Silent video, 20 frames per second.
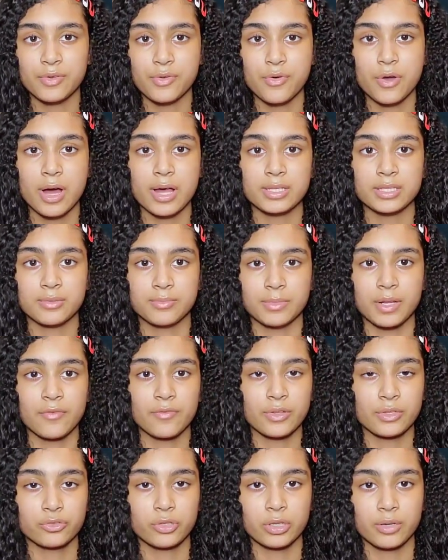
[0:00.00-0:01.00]
you guys some
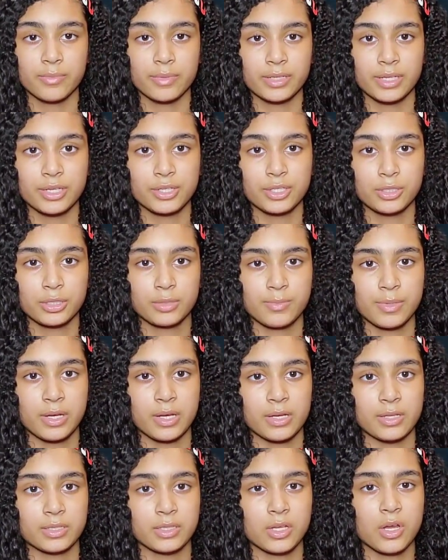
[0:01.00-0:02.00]
Netflix recommendations
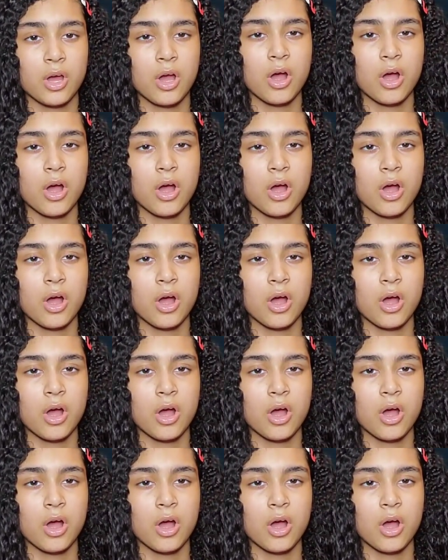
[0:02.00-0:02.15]
because